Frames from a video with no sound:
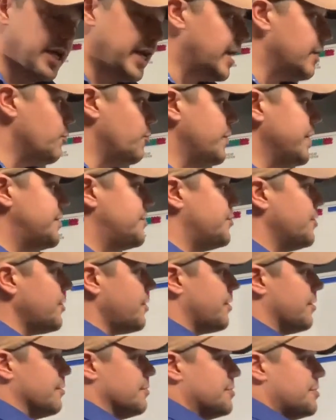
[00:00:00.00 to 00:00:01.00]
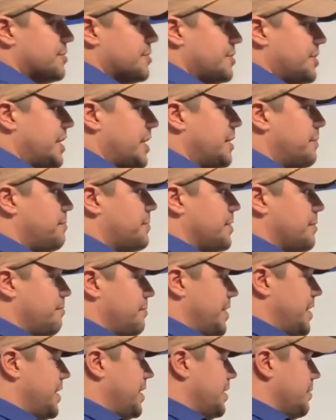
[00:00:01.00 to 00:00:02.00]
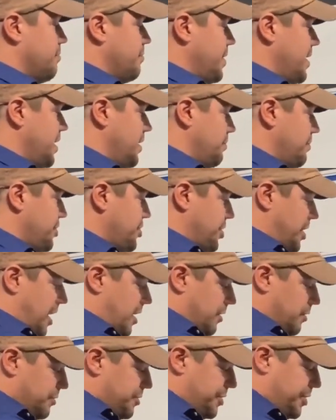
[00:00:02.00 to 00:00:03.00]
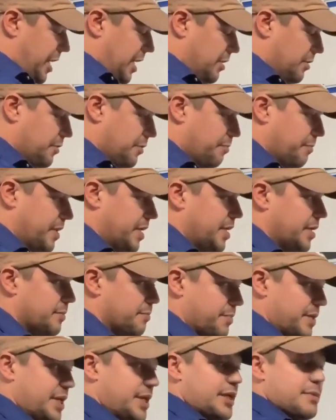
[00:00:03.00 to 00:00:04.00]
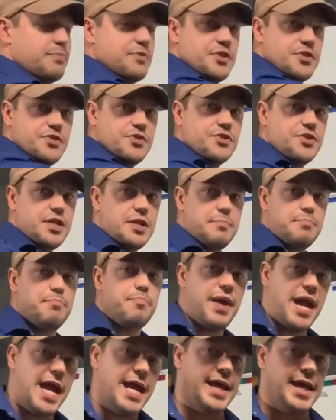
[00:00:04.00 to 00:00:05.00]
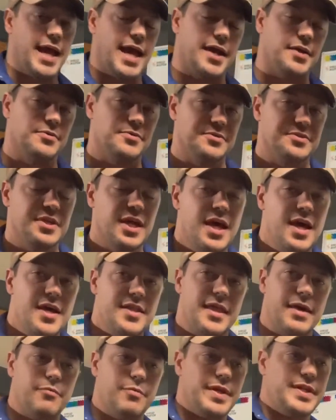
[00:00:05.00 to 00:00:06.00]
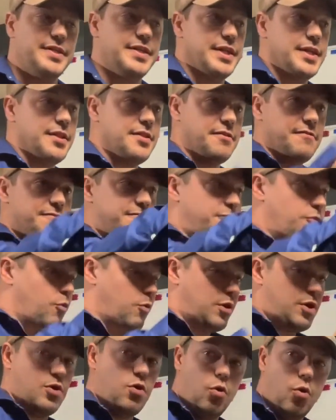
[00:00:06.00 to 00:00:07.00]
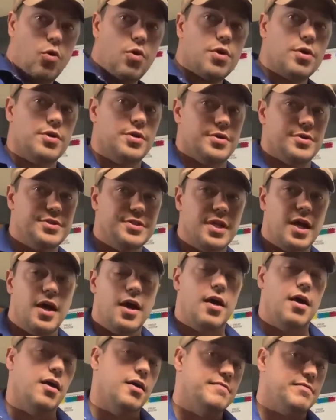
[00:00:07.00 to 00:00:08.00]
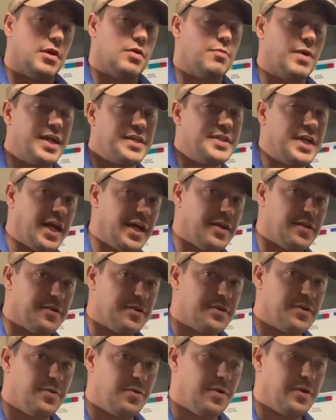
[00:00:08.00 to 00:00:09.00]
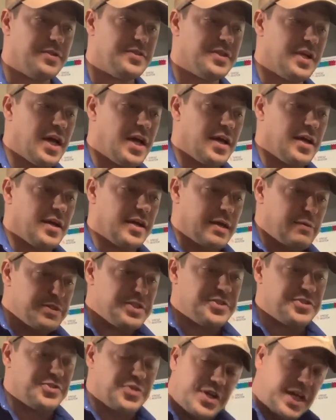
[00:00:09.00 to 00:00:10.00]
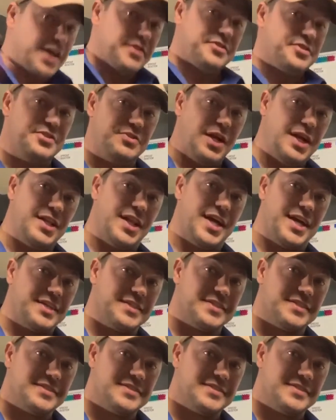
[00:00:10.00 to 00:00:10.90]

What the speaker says: And we took those steep to medium, medium to shallow, shallow to medium, medium to steep bank angles that we did at the four corners of our rectangular course, and then we just took out the straight legs.